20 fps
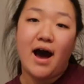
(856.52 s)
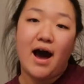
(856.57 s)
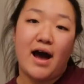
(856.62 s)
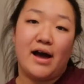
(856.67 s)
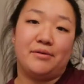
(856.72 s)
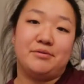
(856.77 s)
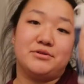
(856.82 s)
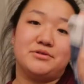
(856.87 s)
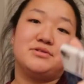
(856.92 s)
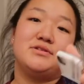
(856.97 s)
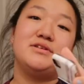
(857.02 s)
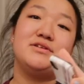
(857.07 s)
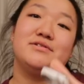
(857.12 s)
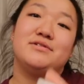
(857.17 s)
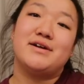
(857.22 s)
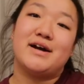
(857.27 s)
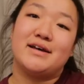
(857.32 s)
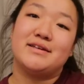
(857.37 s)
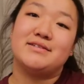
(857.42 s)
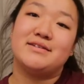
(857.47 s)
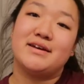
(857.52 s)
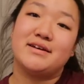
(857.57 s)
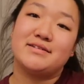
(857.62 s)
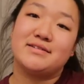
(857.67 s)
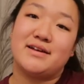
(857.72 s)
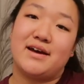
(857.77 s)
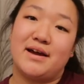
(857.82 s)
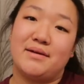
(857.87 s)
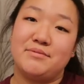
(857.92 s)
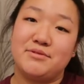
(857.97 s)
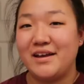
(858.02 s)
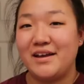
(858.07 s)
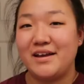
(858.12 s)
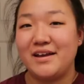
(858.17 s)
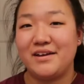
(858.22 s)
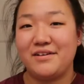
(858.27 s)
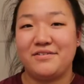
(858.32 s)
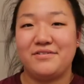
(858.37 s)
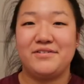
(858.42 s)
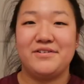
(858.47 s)
I will see you guys next time.
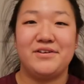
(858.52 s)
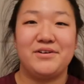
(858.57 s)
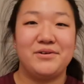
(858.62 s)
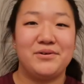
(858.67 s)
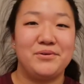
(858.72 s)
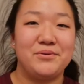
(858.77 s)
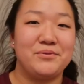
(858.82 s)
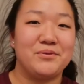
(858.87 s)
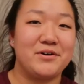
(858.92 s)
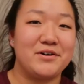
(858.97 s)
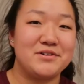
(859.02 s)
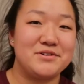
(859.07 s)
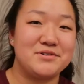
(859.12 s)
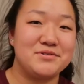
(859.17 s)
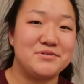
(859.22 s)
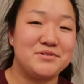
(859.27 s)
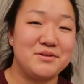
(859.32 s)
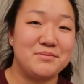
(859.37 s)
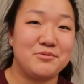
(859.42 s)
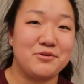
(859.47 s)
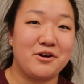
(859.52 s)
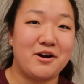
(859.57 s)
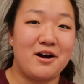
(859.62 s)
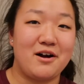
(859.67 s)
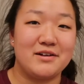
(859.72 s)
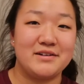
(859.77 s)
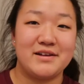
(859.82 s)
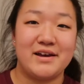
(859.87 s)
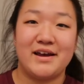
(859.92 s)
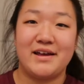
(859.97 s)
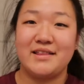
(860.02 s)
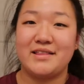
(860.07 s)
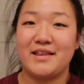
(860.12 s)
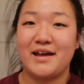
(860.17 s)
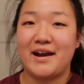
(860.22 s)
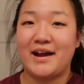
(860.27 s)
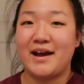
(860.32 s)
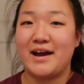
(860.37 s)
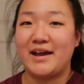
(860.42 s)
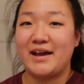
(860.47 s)
If you want to see more content
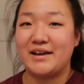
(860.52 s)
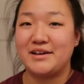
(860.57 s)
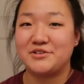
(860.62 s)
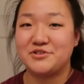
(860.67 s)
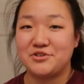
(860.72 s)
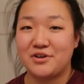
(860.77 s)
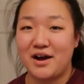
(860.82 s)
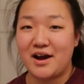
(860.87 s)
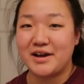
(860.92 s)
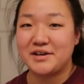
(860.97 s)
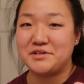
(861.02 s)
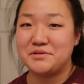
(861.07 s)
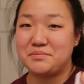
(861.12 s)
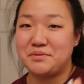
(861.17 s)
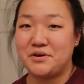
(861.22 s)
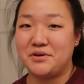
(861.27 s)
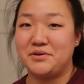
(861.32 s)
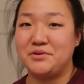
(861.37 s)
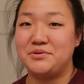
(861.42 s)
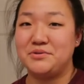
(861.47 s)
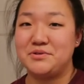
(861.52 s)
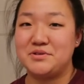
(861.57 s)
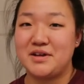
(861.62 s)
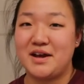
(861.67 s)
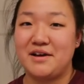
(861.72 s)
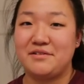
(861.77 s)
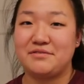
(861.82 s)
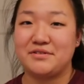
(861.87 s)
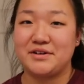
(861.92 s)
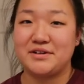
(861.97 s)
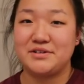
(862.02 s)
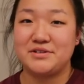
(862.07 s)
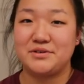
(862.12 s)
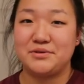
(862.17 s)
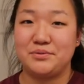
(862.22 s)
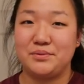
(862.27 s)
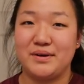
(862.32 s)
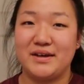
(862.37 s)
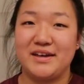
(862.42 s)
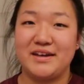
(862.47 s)
that I try to post every
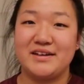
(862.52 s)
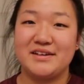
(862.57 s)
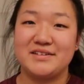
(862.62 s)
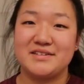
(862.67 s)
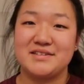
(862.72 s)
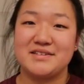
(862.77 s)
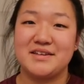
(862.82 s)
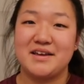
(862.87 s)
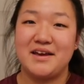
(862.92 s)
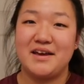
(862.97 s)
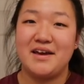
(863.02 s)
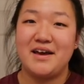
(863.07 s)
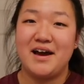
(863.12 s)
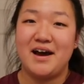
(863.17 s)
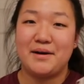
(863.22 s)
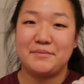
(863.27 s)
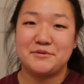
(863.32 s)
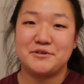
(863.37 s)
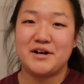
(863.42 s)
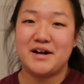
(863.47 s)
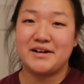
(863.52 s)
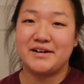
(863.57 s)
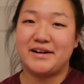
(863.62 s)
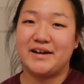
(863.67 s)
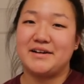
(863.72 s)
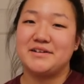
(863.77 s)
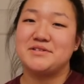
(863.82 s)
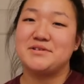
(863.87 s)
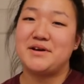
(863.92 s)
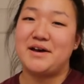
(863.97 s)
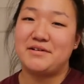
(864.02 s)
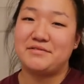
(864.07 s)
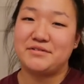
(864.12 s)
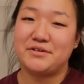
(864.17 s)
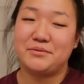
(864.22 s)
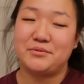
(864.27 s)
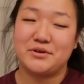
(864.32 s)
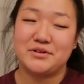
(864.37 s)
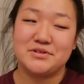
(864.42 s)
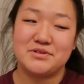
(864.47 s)
2 weeks, I'm trying to get it to
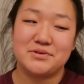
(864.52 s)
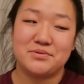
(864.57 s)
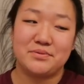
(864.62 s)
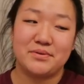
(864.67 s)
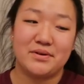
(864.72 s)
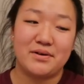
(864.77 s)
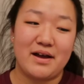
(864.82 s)
every once